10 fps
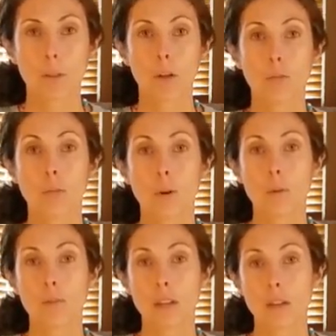a form
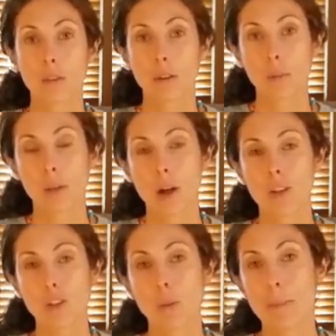of psychotherapy
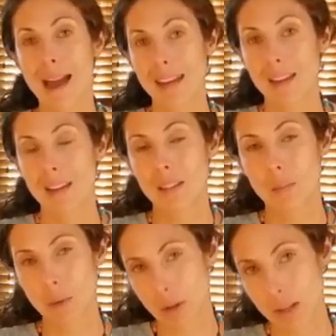called somatic
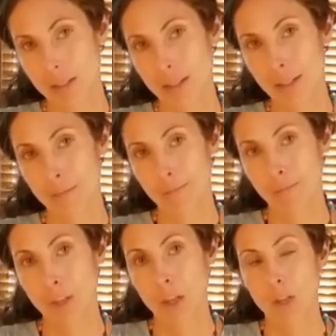experiencing.
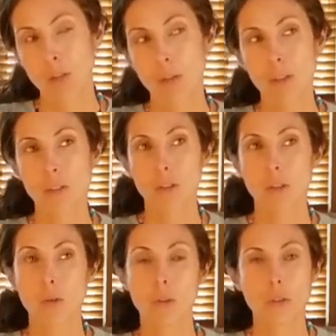So these are
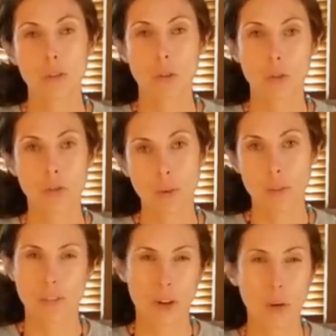two forms
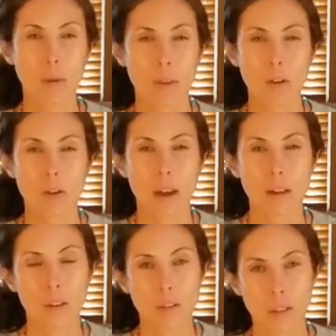of therapy that are kind
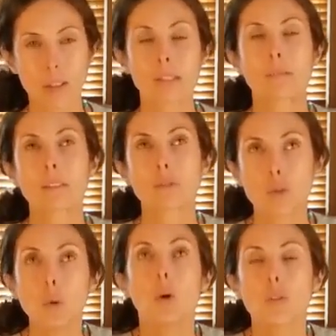of like a
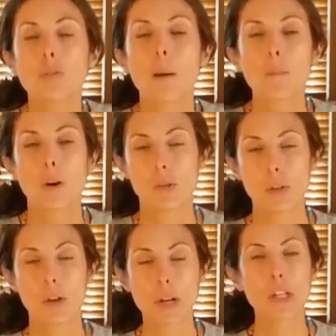tool from those that
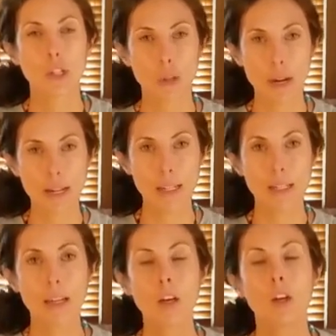are
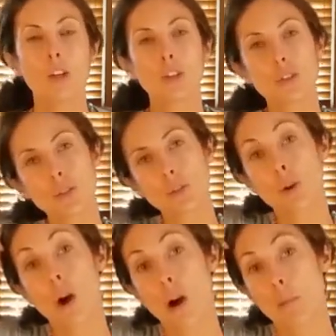integrated to
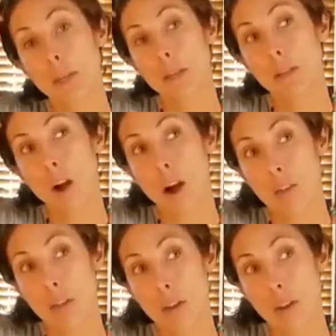be
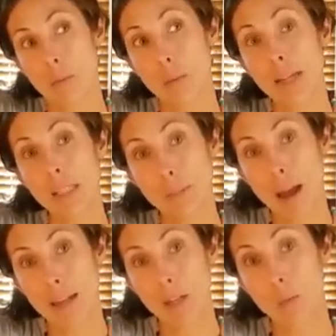called the
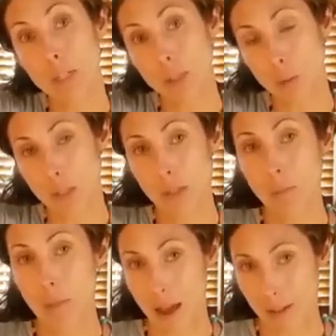Brainspotting Resource
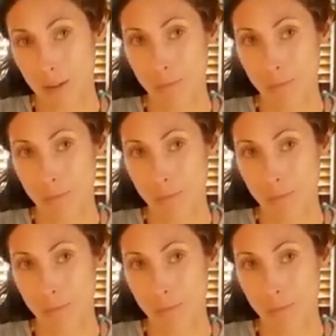Model.